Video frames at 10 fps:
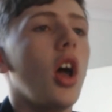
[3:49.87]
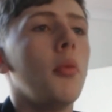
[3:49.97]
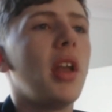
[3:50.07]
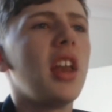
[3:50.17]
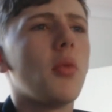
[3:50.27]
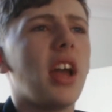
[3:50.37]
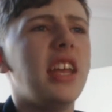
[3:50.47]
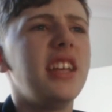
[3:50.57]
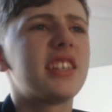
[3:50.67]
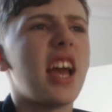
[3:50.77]
But anyway,
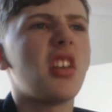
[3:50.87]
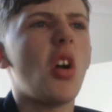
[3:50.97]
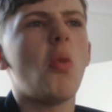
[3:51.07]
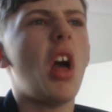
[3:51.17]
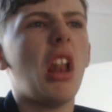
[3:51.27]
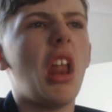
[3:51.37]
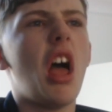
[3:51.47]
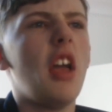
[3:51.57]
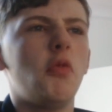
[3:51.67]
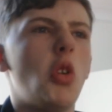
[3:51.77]
he said, oh, well,
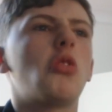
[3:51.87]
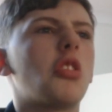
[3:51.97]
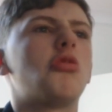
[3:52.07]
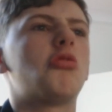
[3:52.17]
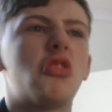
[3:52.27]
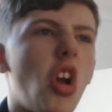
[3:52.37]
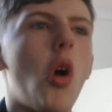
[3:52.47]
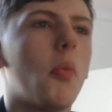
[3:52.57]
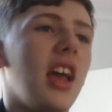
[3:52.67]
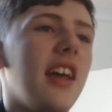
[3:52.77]
I've got a job,